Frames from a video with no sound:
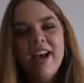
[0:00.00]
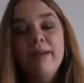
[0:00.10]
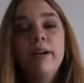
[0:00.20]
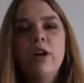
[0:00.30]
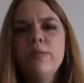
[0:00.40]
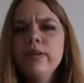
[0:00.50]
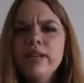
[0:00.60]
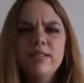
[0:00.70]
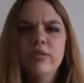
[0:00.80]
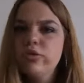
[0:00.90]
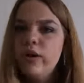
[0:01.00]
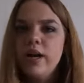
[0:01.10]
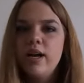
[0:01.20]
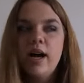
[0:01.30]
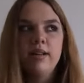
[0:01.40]
I hope you guys
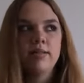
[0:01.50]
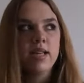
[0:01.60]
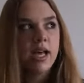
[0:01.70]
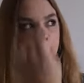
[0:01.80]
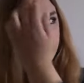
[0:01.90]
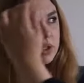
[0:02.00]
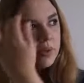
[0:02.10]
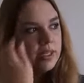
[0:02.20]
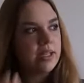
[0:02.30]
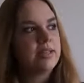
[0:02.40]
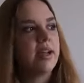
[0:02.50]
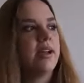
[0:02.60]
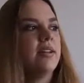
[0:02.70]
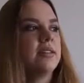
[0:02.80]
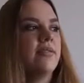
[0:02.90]
enjoyed. Honestly, I love doing these.
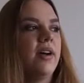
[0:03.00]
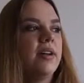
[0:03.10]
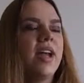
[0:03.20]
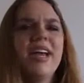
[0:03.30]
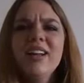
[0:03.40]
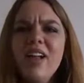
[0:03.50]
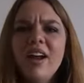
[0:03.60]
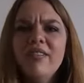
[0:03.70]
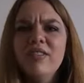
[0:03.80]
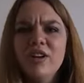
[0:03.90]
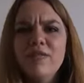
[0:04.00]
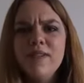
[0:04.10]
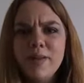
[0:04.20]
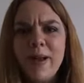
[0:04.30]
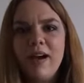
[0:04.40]
It's fun. I get a lot of good
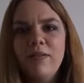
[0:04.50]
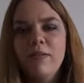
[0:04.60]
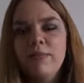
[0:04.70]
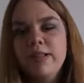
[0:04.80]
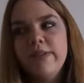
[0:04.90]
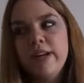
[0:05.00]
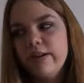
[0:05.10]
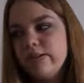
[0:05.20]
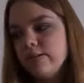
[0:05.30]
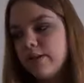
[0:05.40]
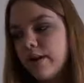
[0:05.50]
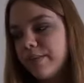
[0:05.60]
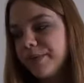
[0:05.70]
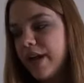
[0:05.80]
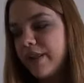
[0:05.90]
feedback from these videos, so
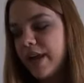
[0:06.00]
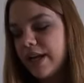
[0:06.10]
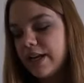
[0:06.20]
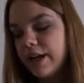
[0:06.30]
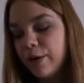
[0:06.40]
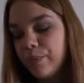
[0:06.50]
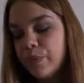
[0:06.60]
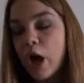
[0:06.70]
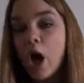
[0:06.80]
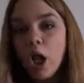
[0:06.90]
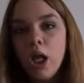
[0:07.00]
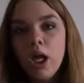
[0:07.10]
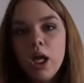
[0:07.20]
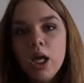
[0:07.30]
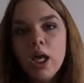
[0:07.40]
I'm glad that I can help y'all
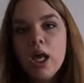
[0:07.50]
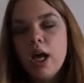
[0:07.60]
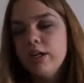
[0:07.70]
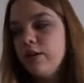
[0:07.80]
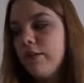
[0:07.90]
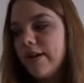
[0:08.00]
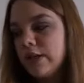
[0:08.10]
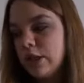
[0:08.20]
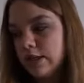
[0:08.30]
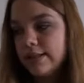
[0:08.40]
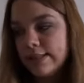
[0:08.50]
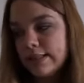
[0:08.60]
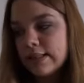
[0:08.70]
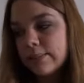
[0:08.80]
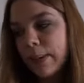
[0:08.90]
on your
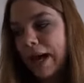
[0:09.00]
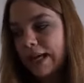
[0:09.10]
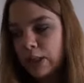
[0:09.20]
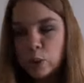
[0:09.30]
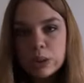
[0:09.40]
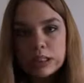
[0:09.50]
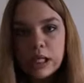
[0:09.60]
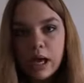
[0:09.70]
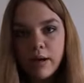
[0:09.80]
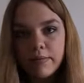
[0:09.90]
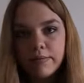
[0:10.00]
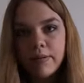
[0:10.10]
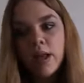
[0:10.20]
ventures to buy new stuff.